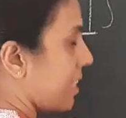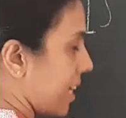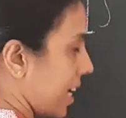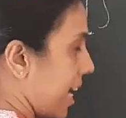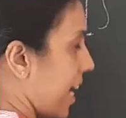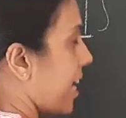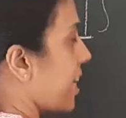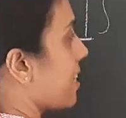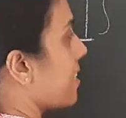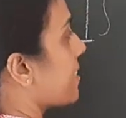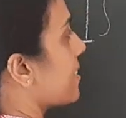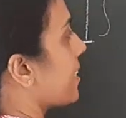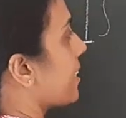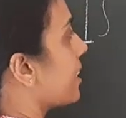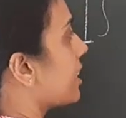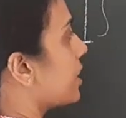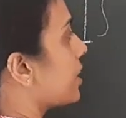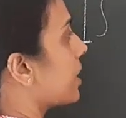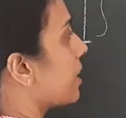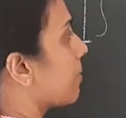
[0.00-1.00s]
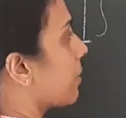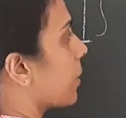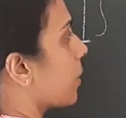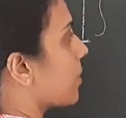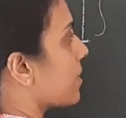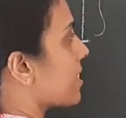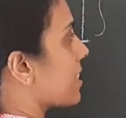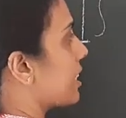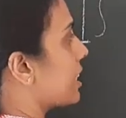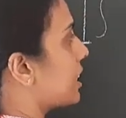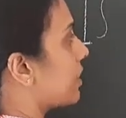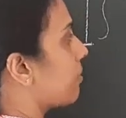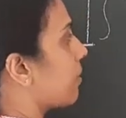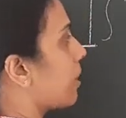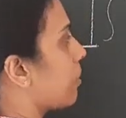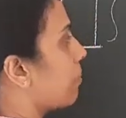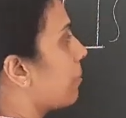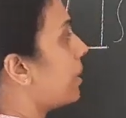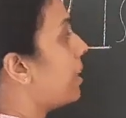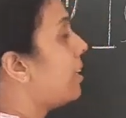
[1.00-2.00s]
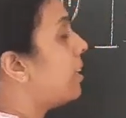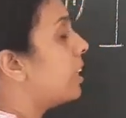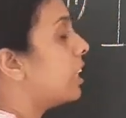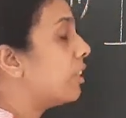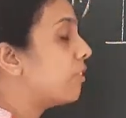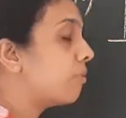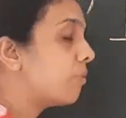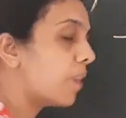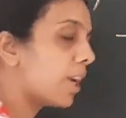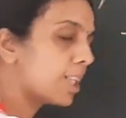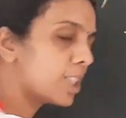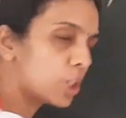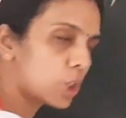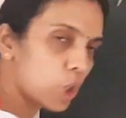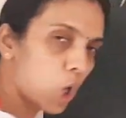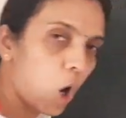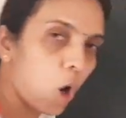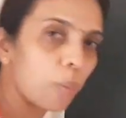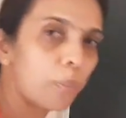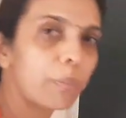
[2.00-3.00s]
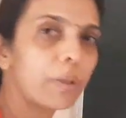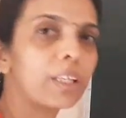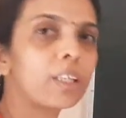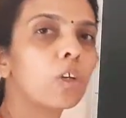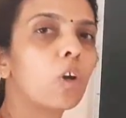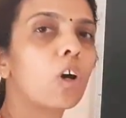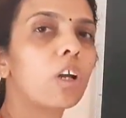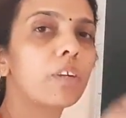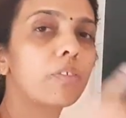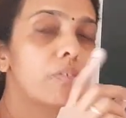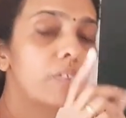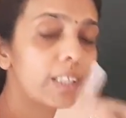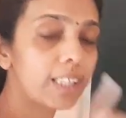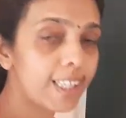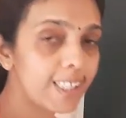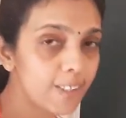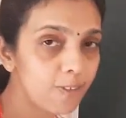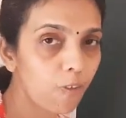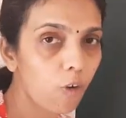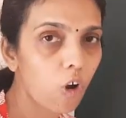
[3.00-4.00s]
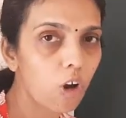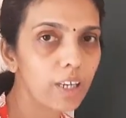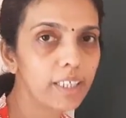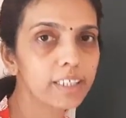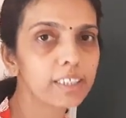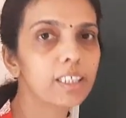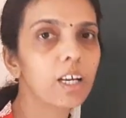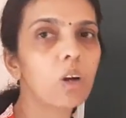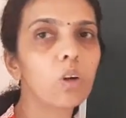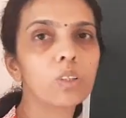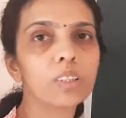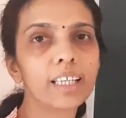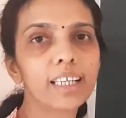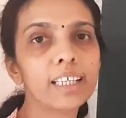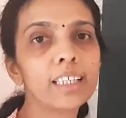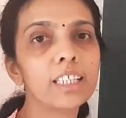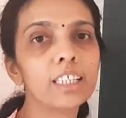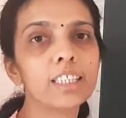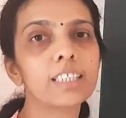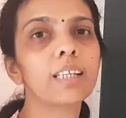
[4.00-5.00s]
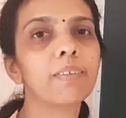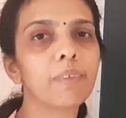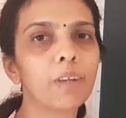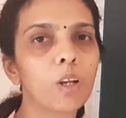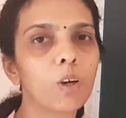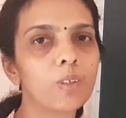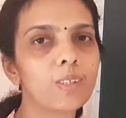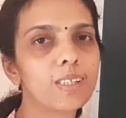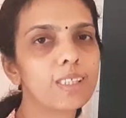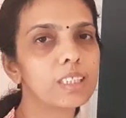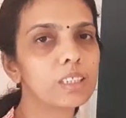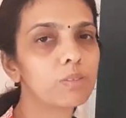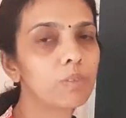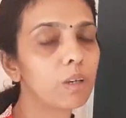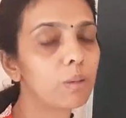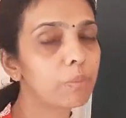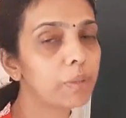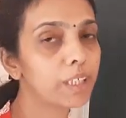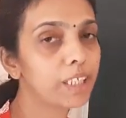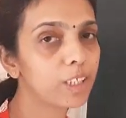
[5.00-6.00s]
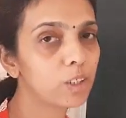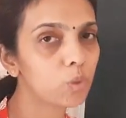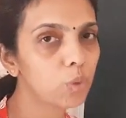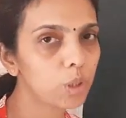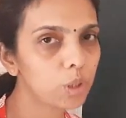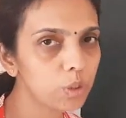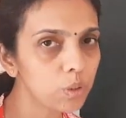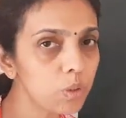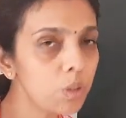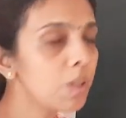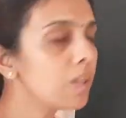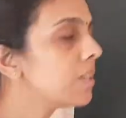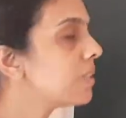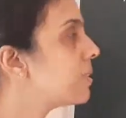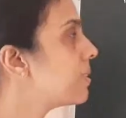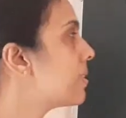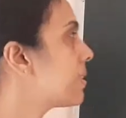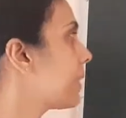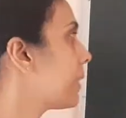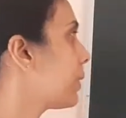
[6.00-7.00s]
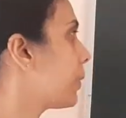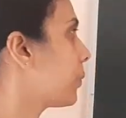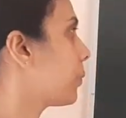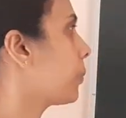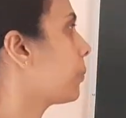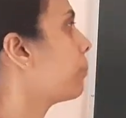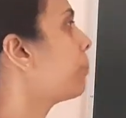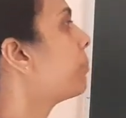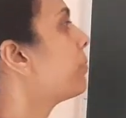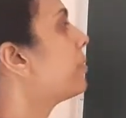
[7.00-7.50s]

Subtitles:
Yes, initial velocity will be, if we are dropping or if it is falling down, the initial velocity will be equal to 0.